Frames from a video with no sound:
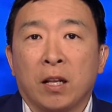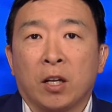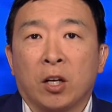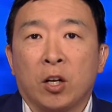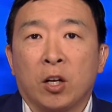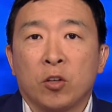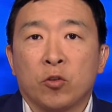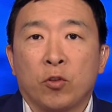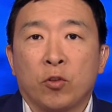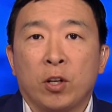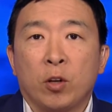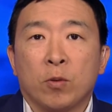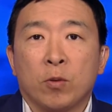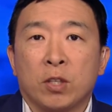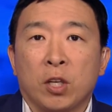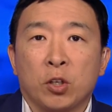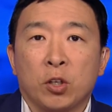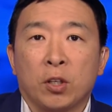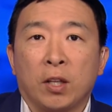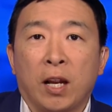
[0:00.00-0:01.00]
of the country, you
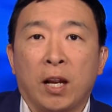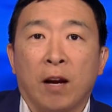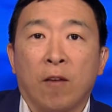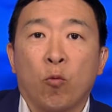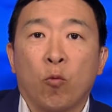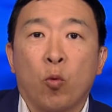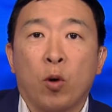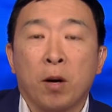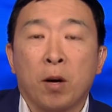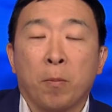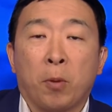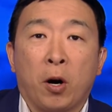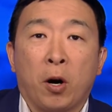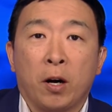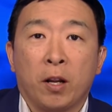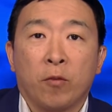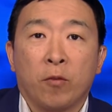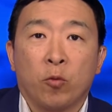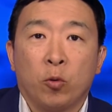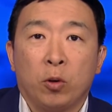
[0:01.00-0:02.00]
essentially have
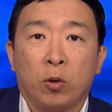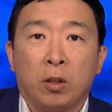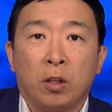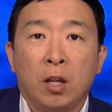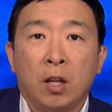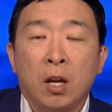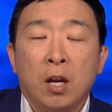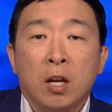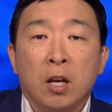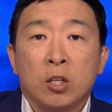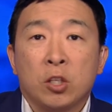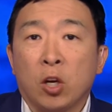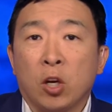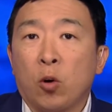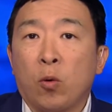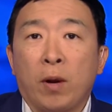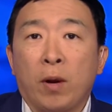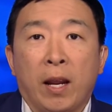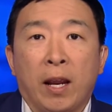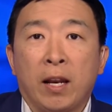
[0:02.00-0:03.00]
one-party rule.
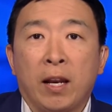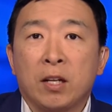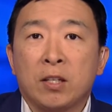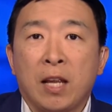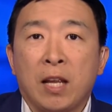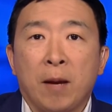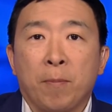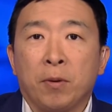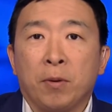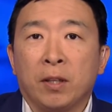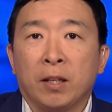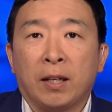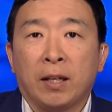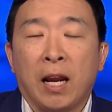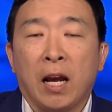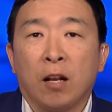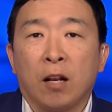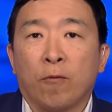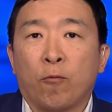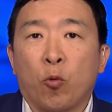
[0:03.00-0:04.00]
So, an example in
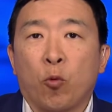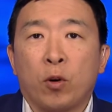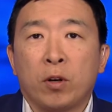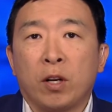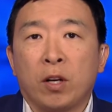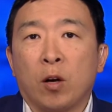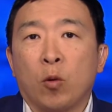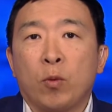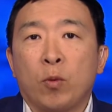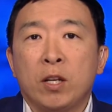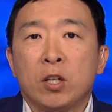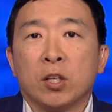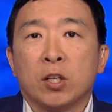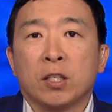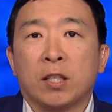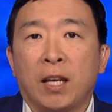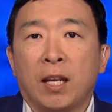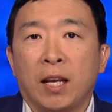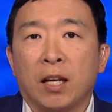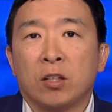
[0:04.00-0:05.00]
California, we
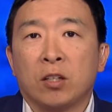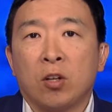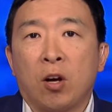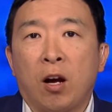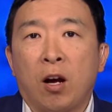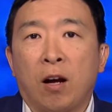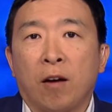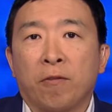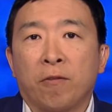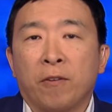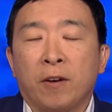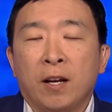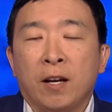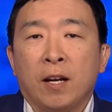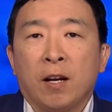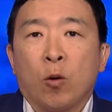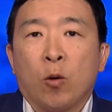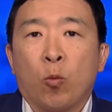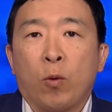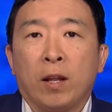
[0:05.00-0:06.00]
just kicked off
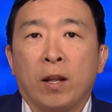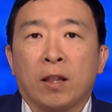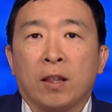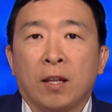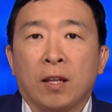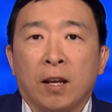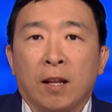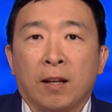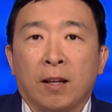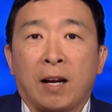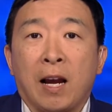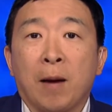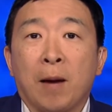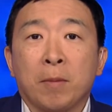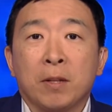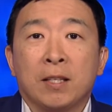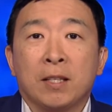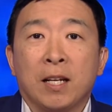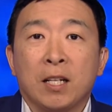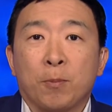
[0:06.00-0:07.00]
with the
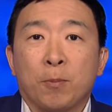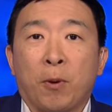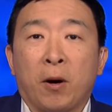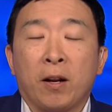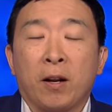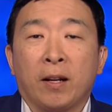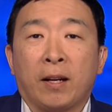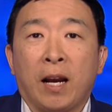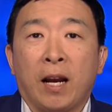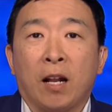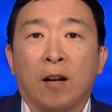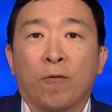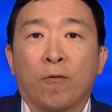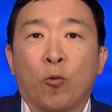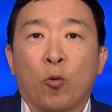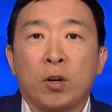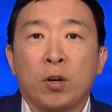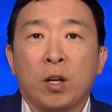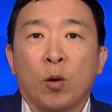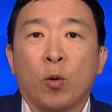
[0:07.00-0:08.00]
Common Sense Party of
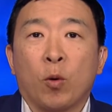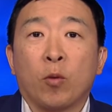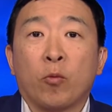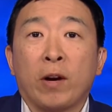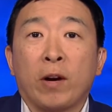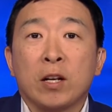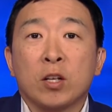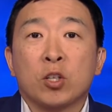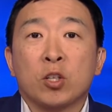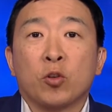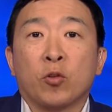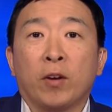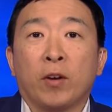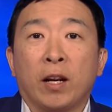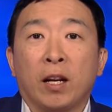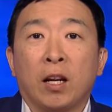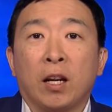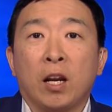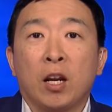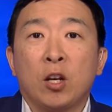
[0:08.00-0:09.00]
California. We're
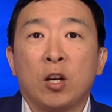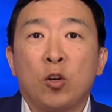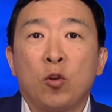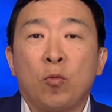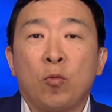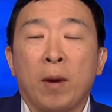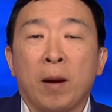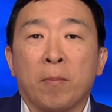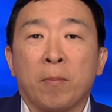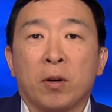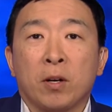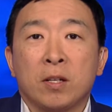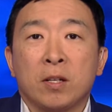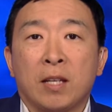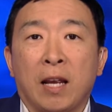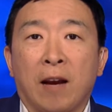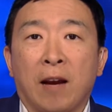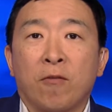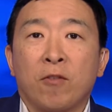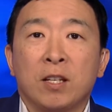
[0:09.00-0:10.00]
registering new
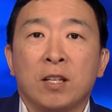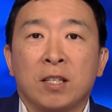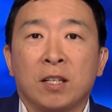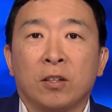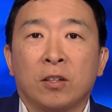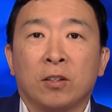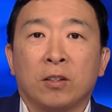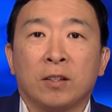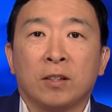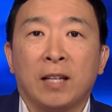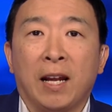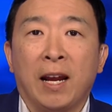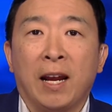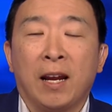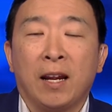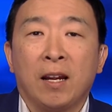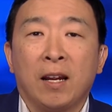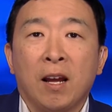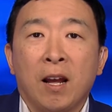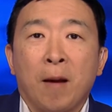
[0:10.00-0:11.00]
members every single
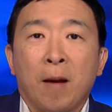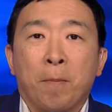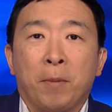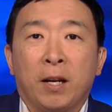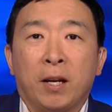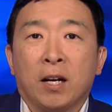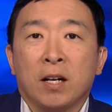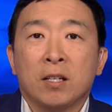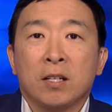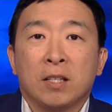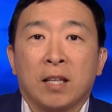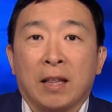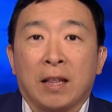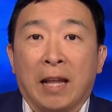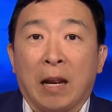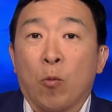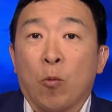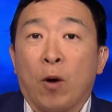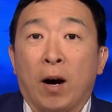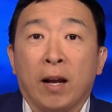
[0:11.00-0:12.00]
day because
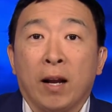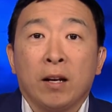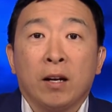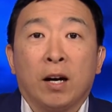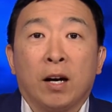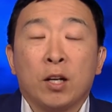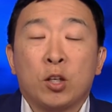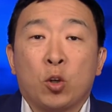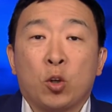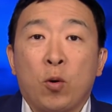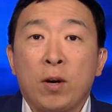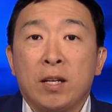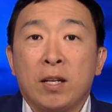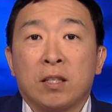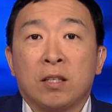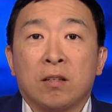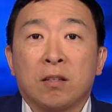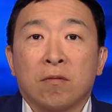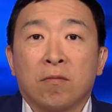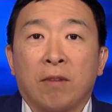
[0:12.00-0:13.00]
they want a
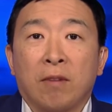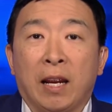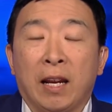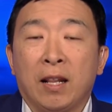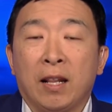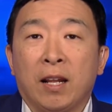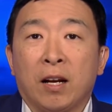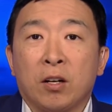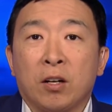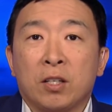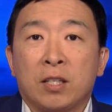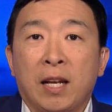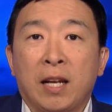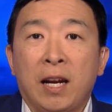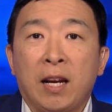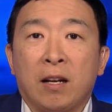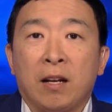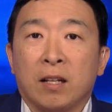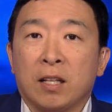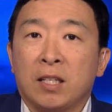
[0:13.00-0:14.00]
choice in their
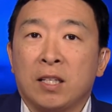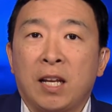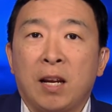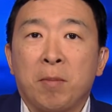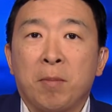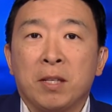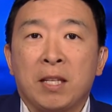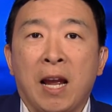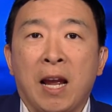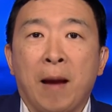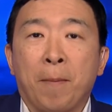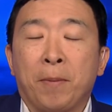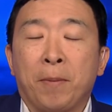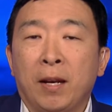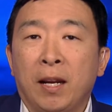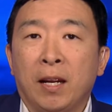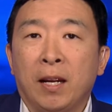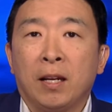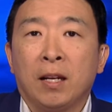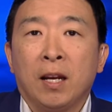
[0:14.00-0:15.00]
state. The same is
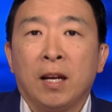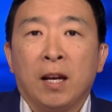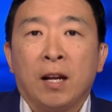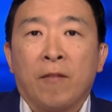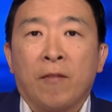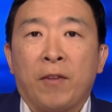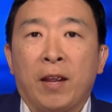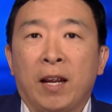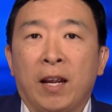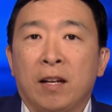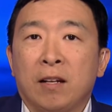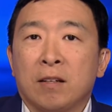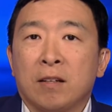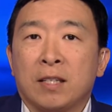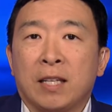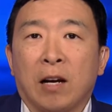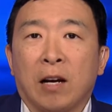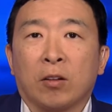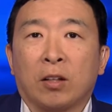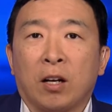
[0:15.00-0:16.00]
happening in
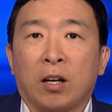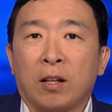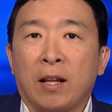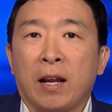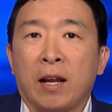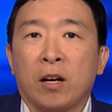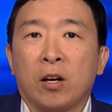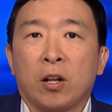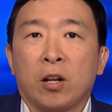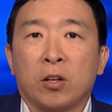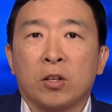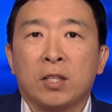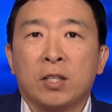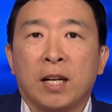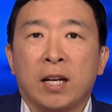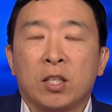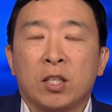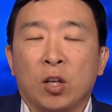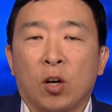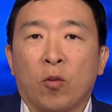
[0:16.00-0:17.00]
South Carolina and other
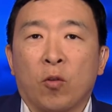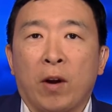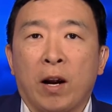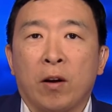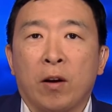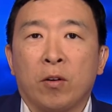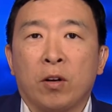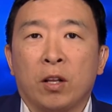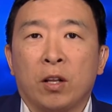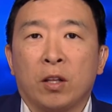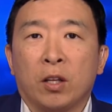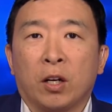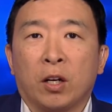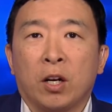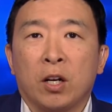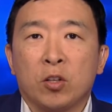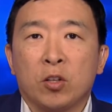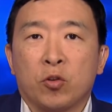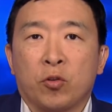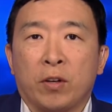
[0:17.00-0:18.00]
states around the
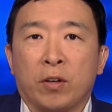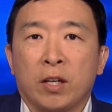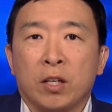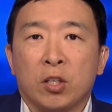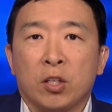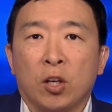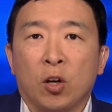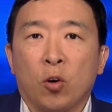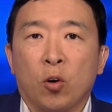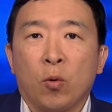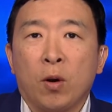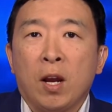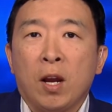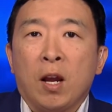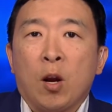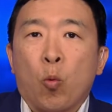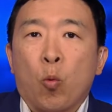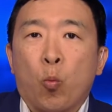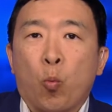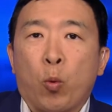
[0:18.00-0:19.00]
country. So
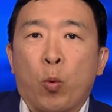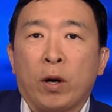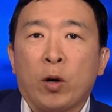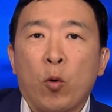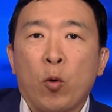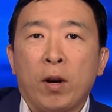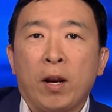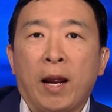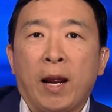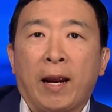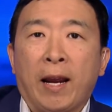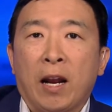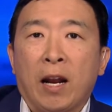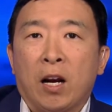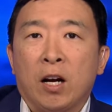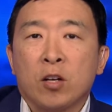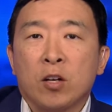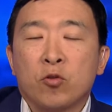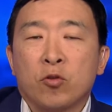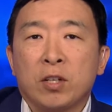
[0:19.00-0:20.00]
we're going to get
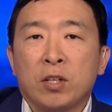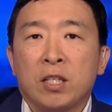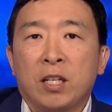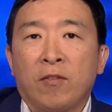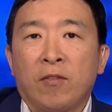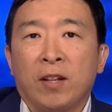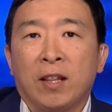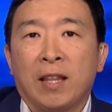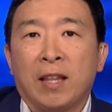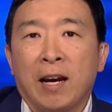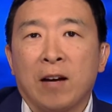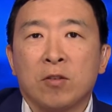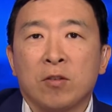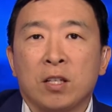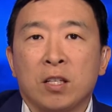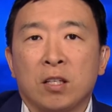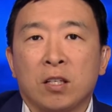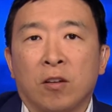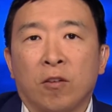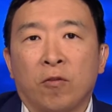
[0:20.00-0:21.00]
hundreds, even
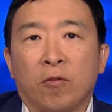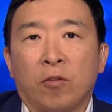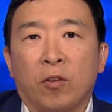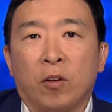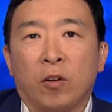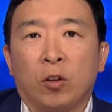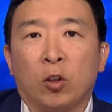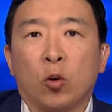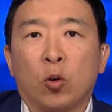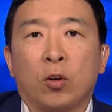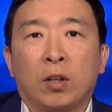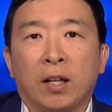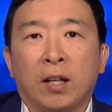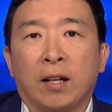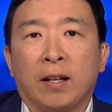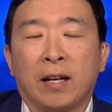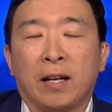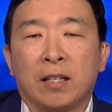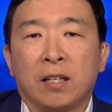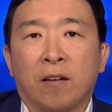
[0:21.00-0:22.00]
thousands of locally
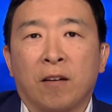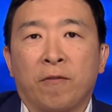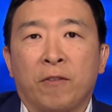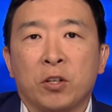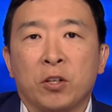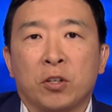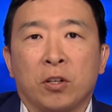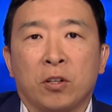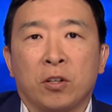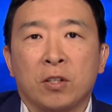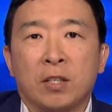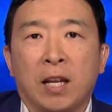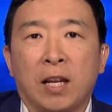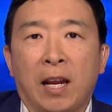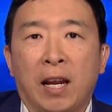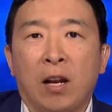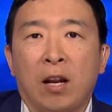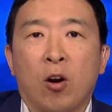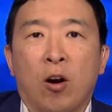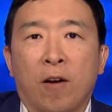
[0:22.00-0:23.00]
elected officials
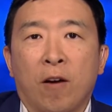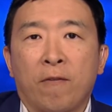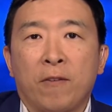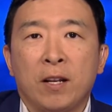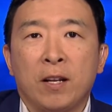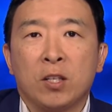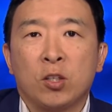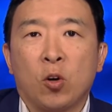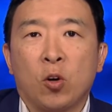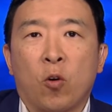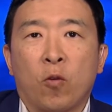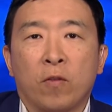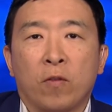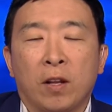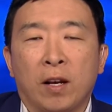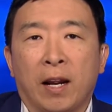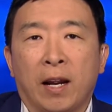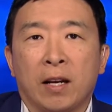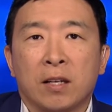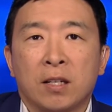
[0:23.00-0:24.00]
in office over
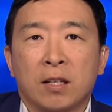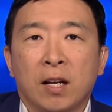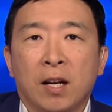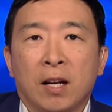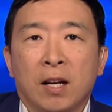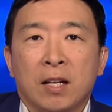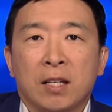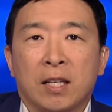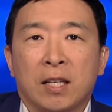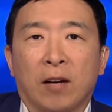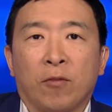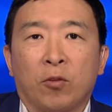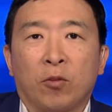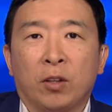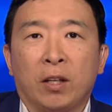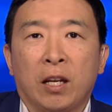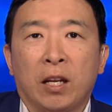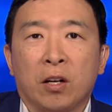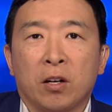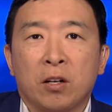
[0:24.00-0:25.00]
the next
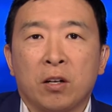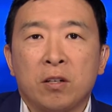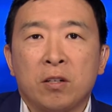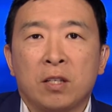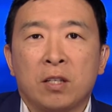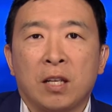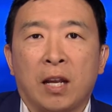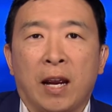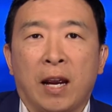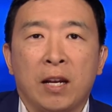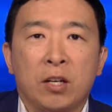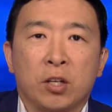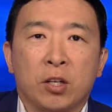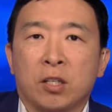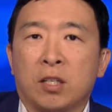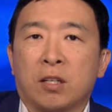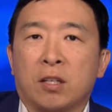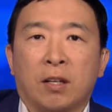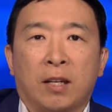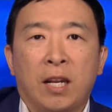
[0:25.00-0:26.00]
several years and
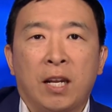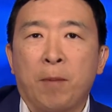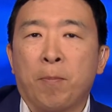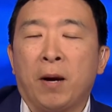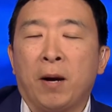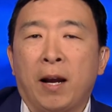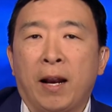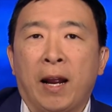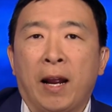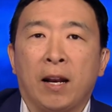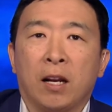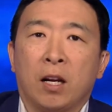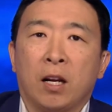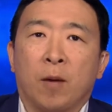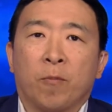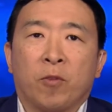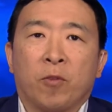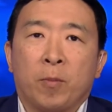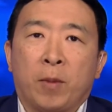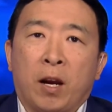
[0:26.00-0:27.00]
just keep on heading
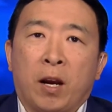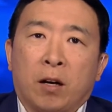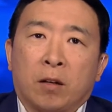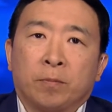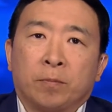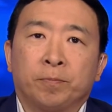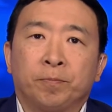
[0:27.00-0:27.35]
up from there.